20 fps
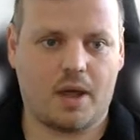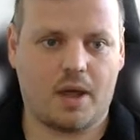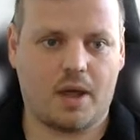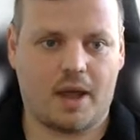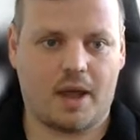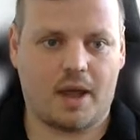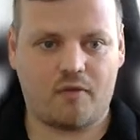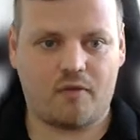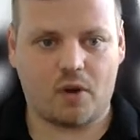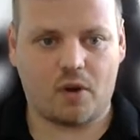
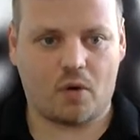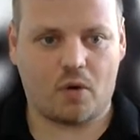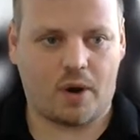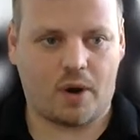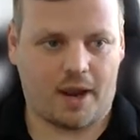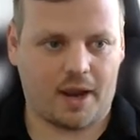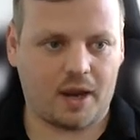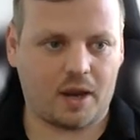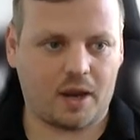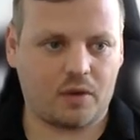If you go
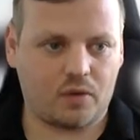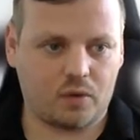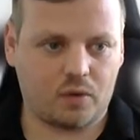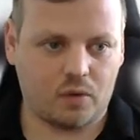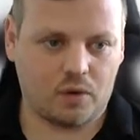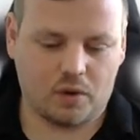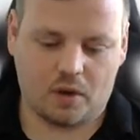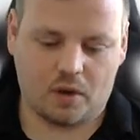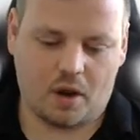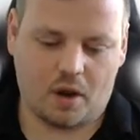here
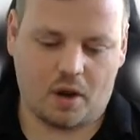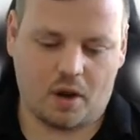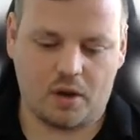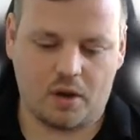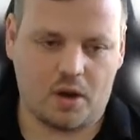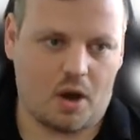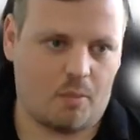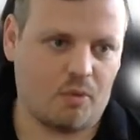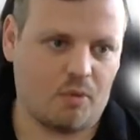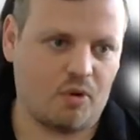to the
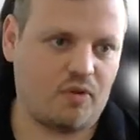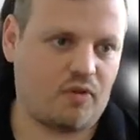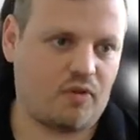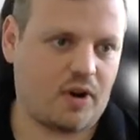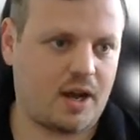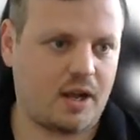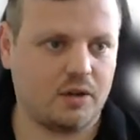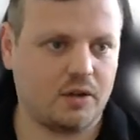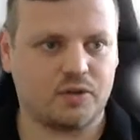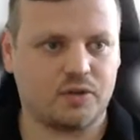YAML
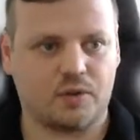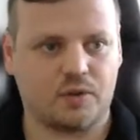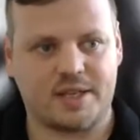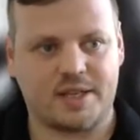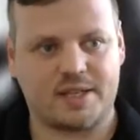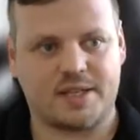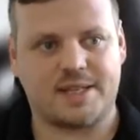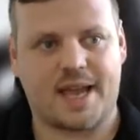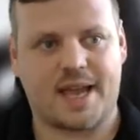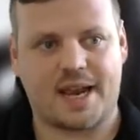file, so
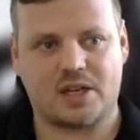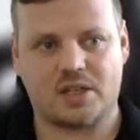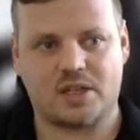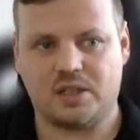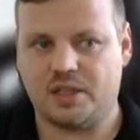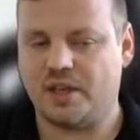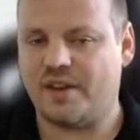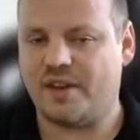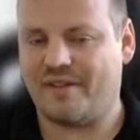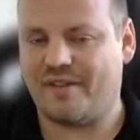this is
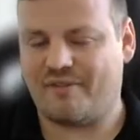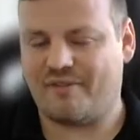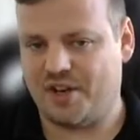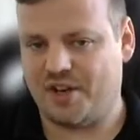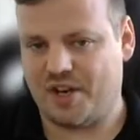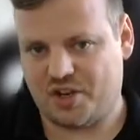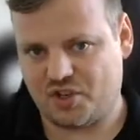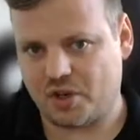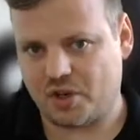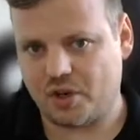actually the
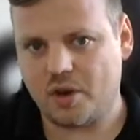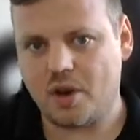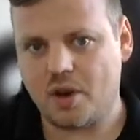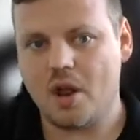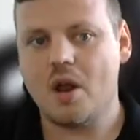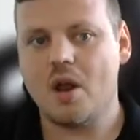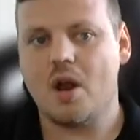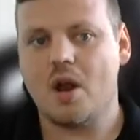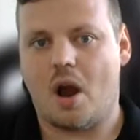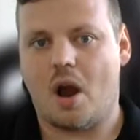definition
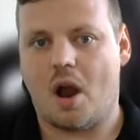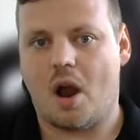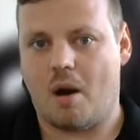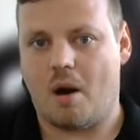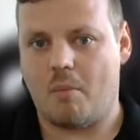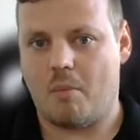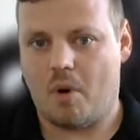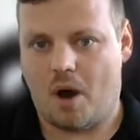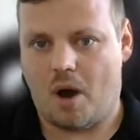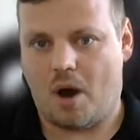
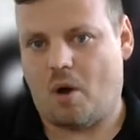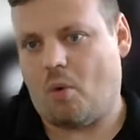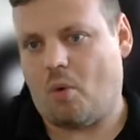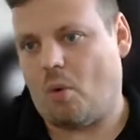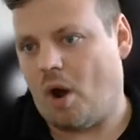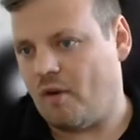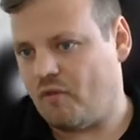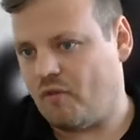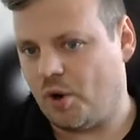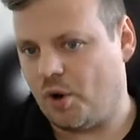
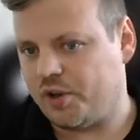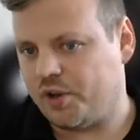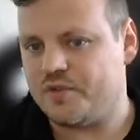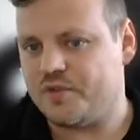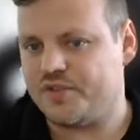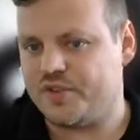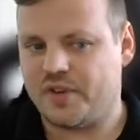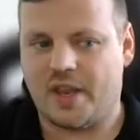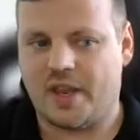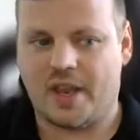of what
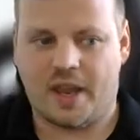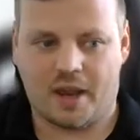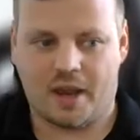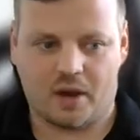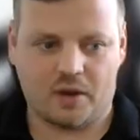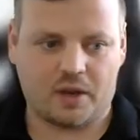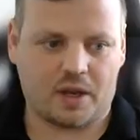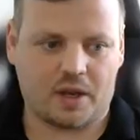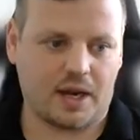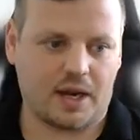you see here
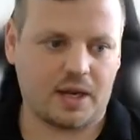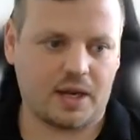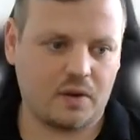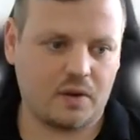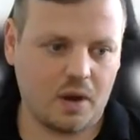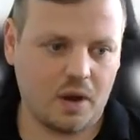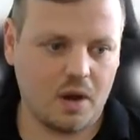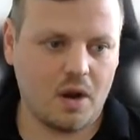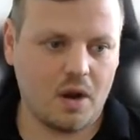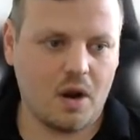on the right.
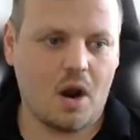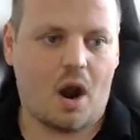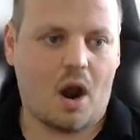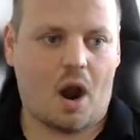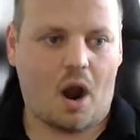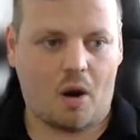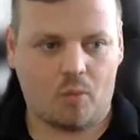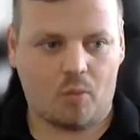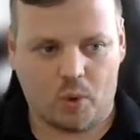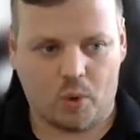
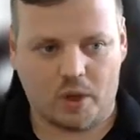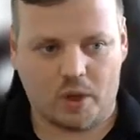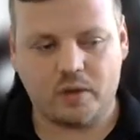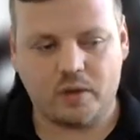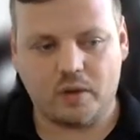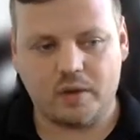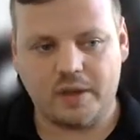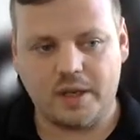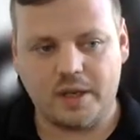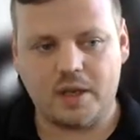What
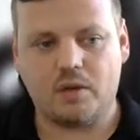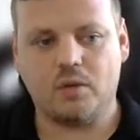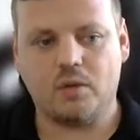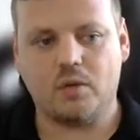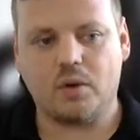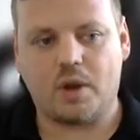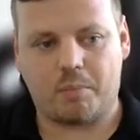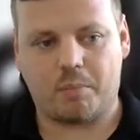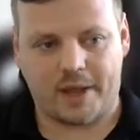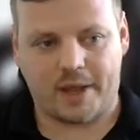you'll need to
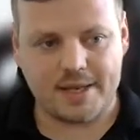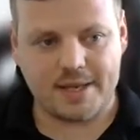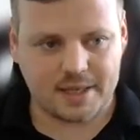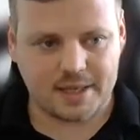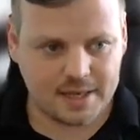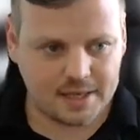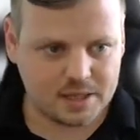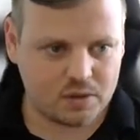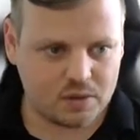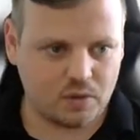replace
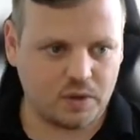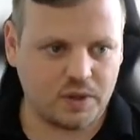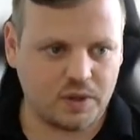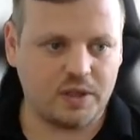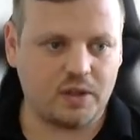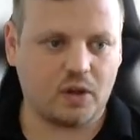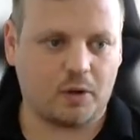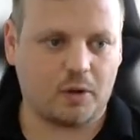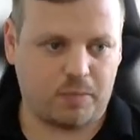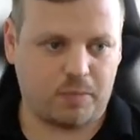is
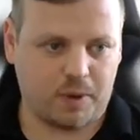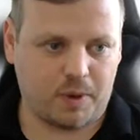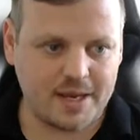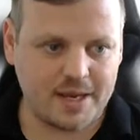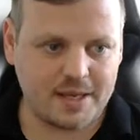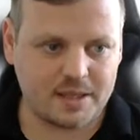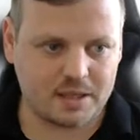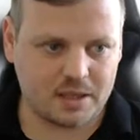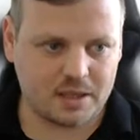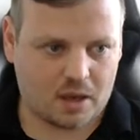
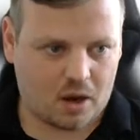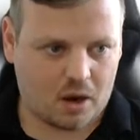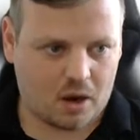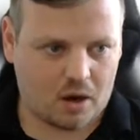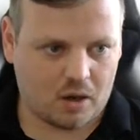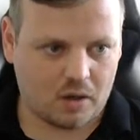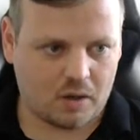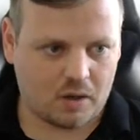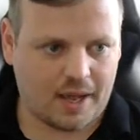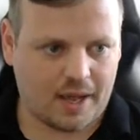
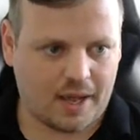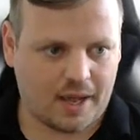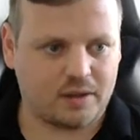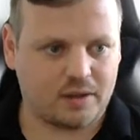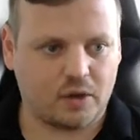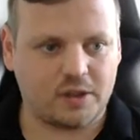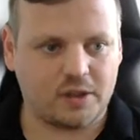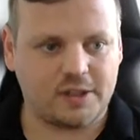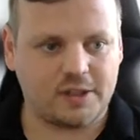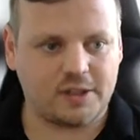on line
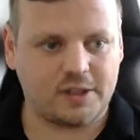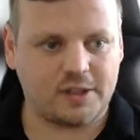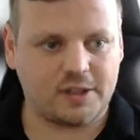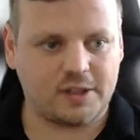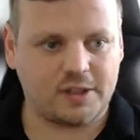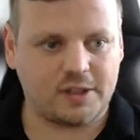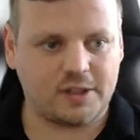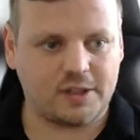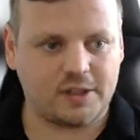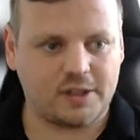
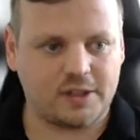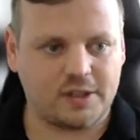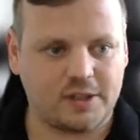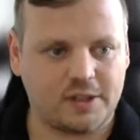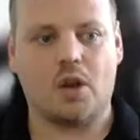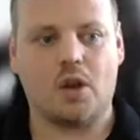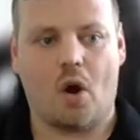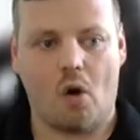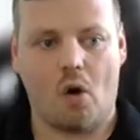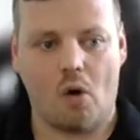36
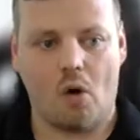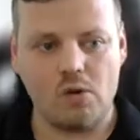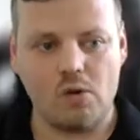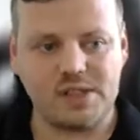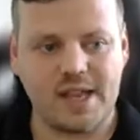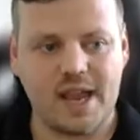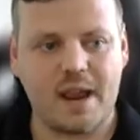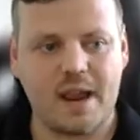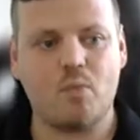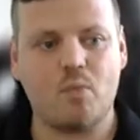the
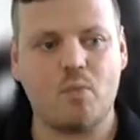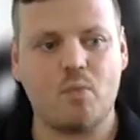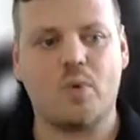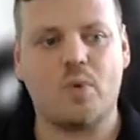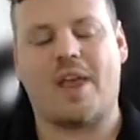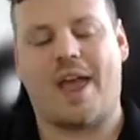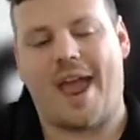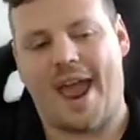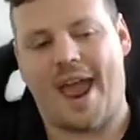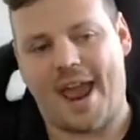host name with
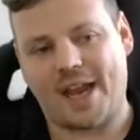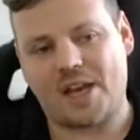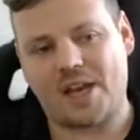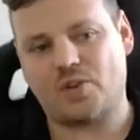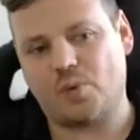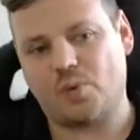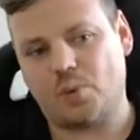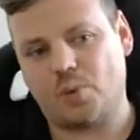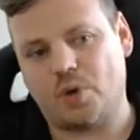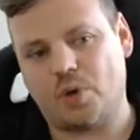the
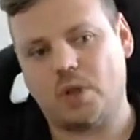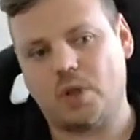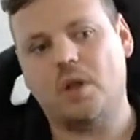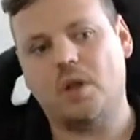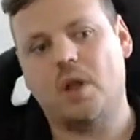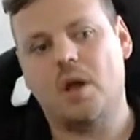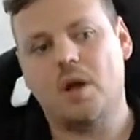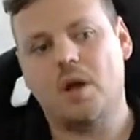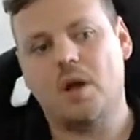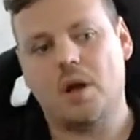actual